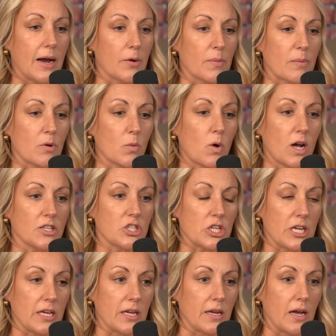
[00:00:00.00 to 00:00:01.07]
I remember
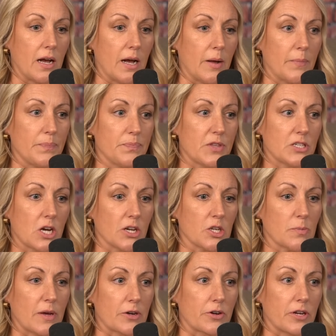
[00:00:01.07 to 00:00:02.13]
watching um, the
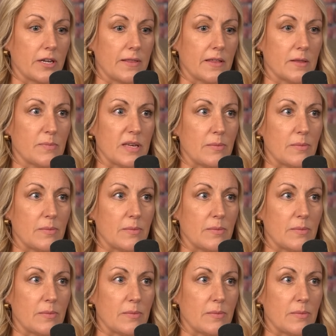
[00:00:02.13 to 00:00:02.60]
documentary that